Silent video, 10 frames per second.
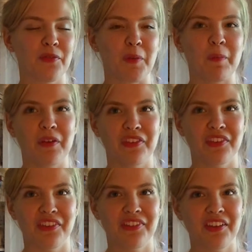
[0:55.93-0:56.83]
4 books in
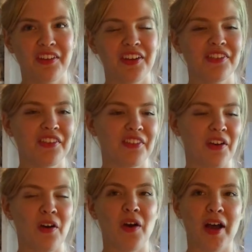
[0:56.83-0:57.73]
the series,
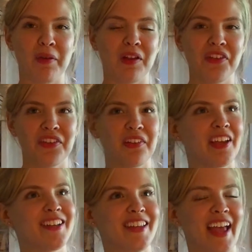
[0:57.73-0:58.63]
so I would also
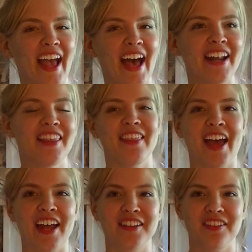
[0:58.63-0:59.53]
like to add
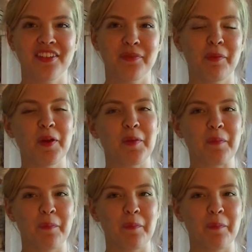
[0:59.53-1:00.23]
that this book